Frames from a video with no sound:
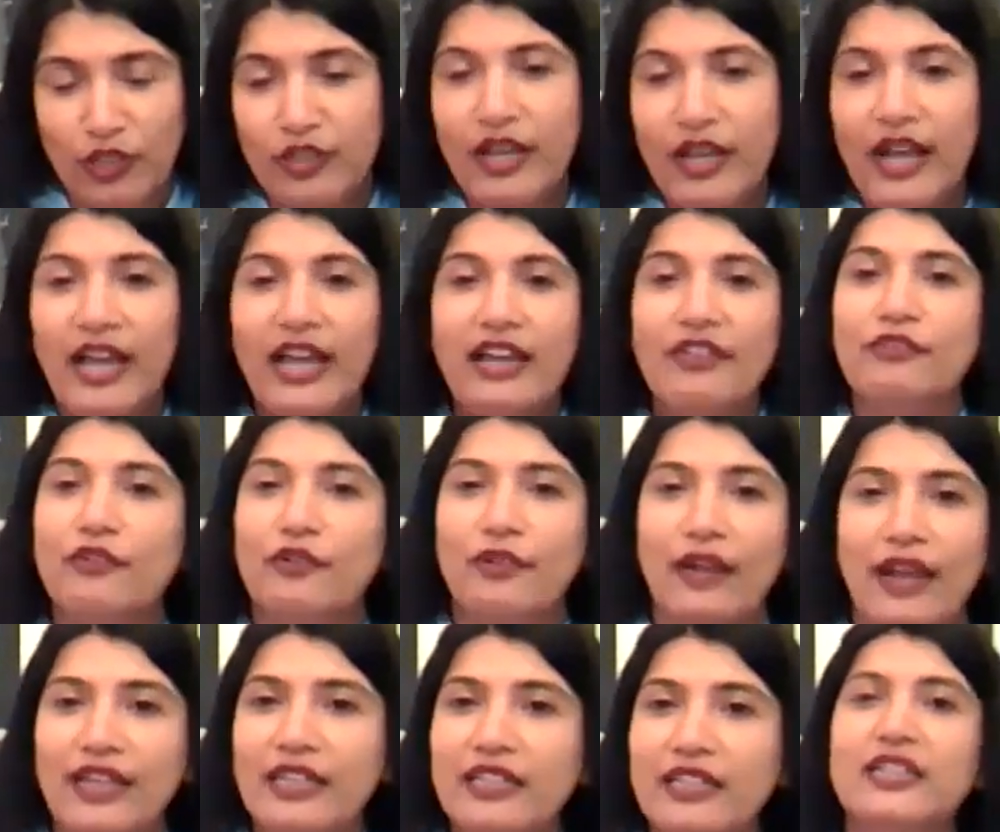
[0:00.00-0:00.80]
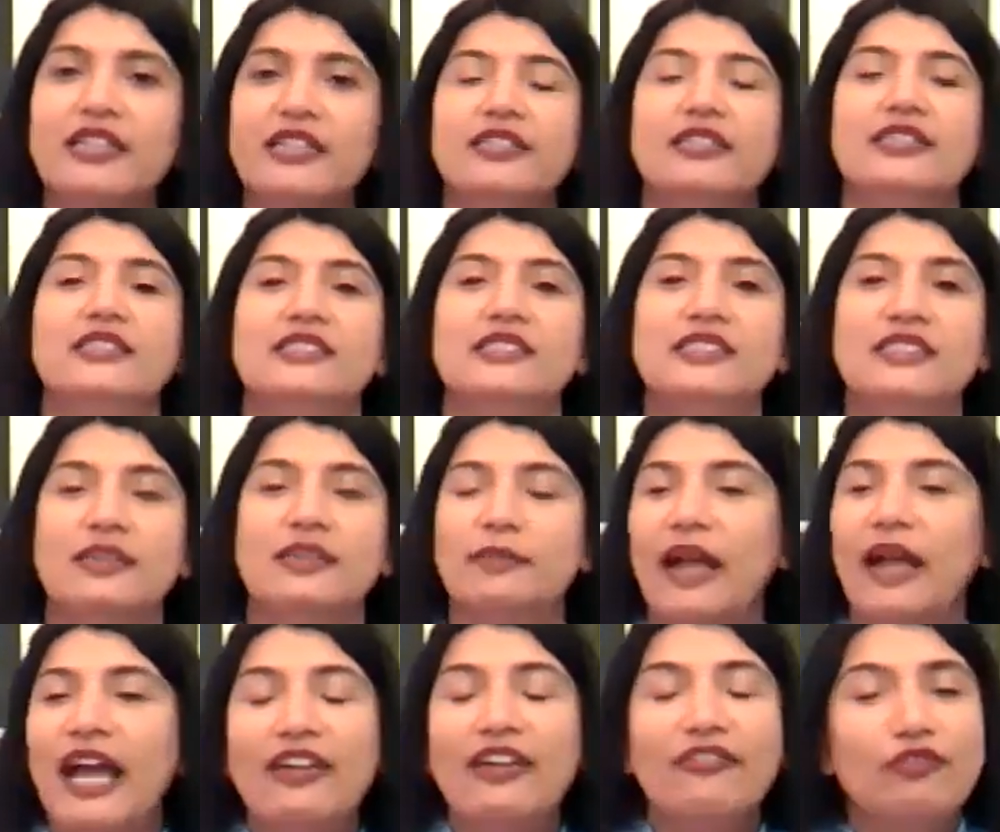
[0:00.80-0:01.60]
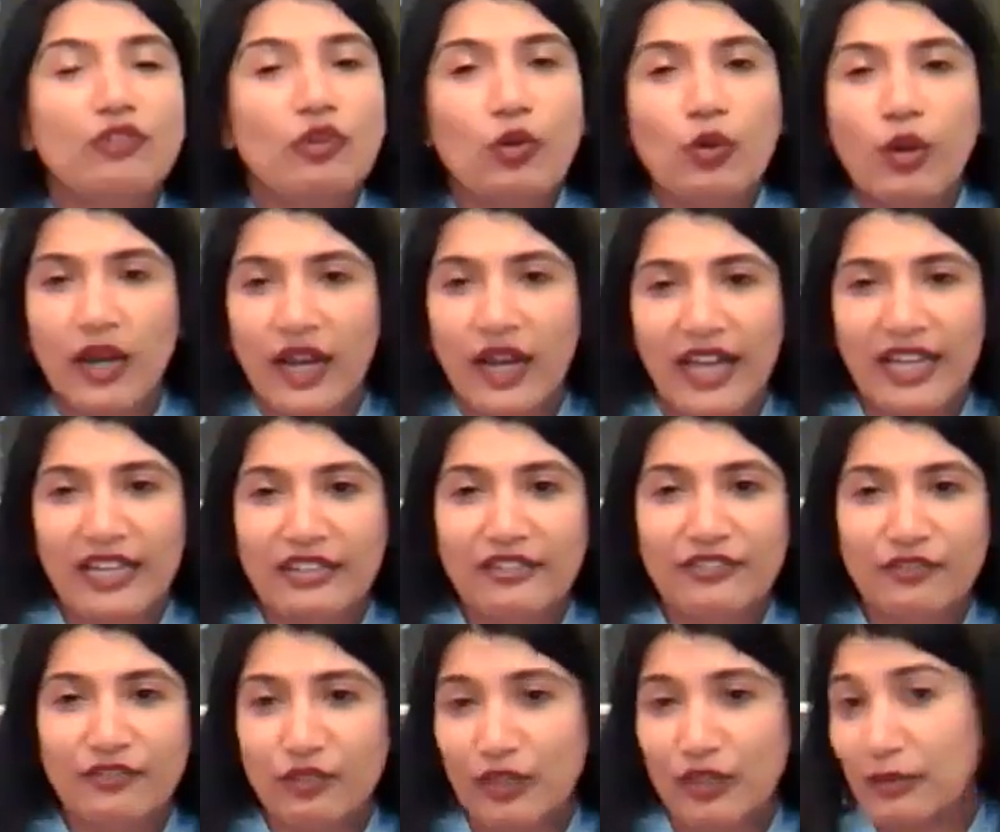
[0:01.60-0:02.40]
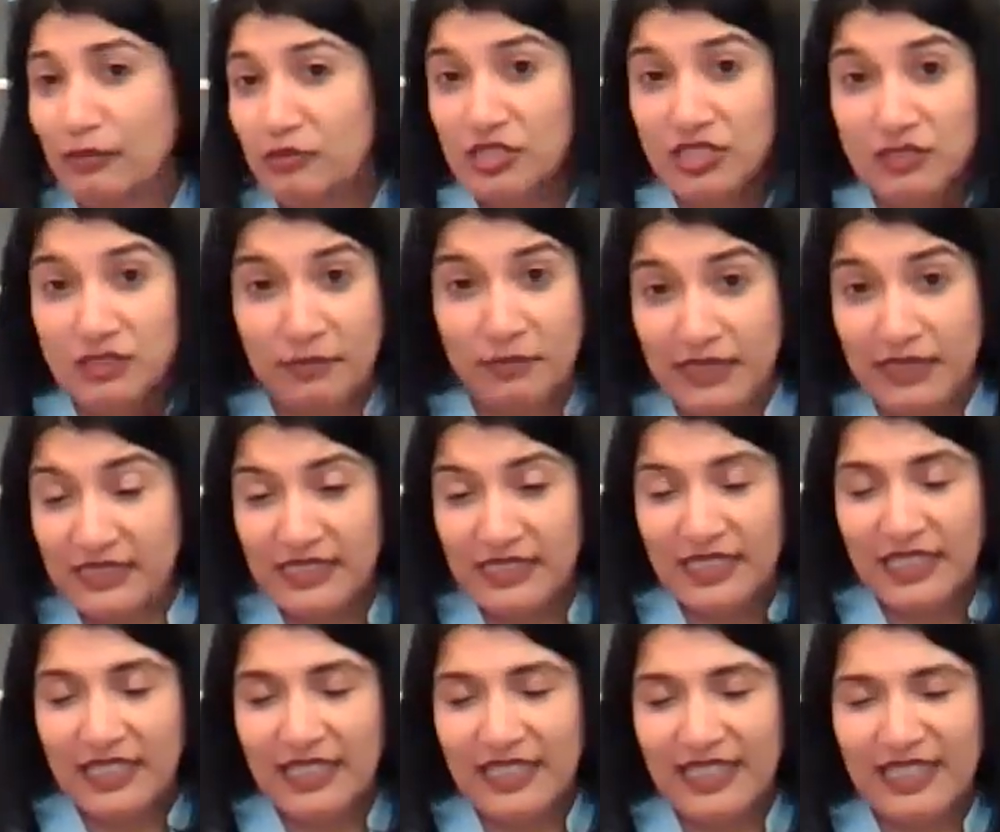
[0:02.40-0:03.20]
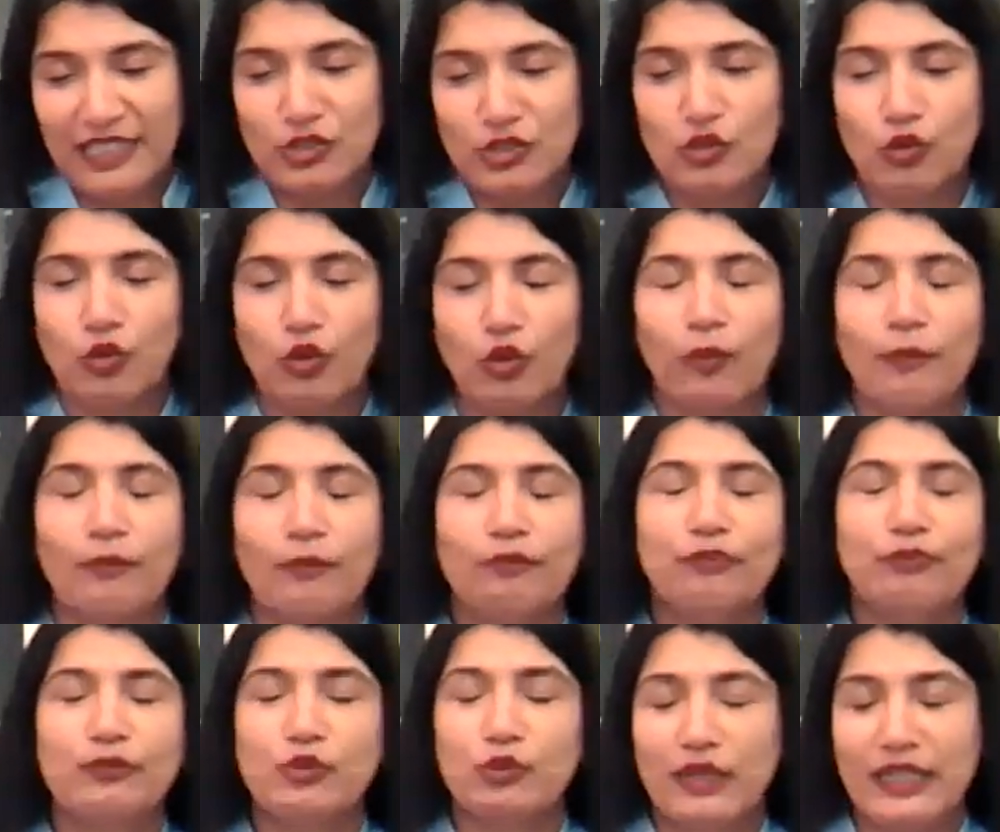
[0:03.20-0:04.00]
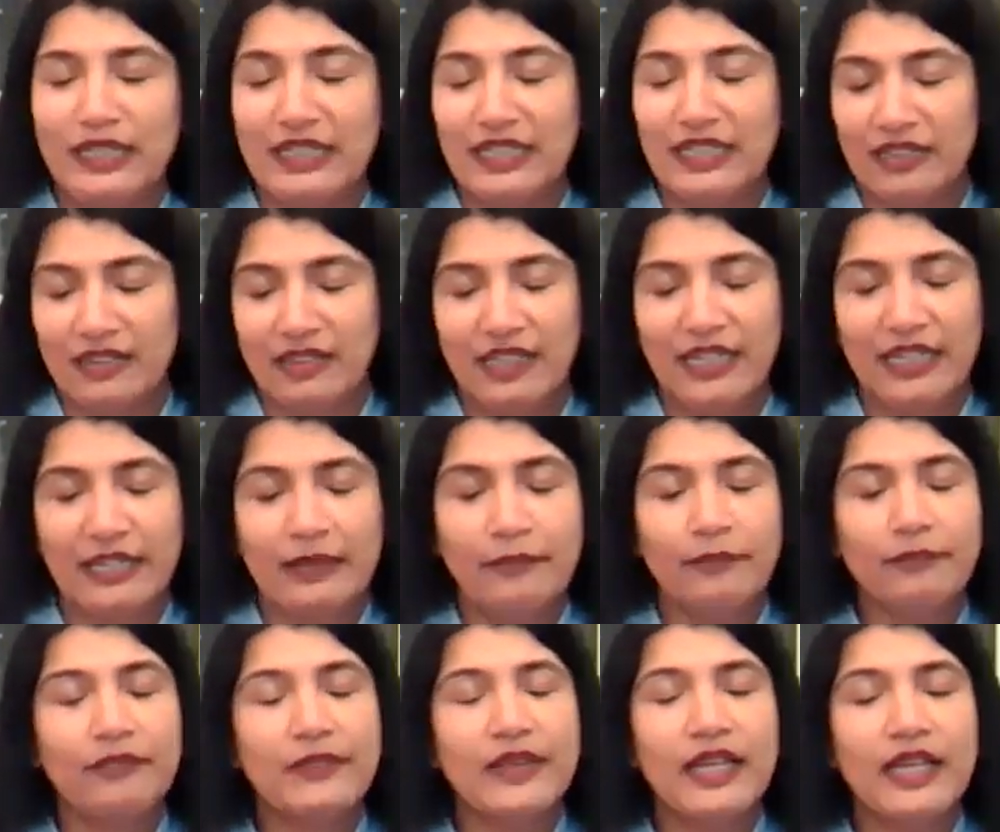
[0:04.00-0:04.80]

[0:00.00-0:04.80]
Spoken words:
Like, I have grandkids. I mean, I have no life, and I'm just basically at home doing nothing.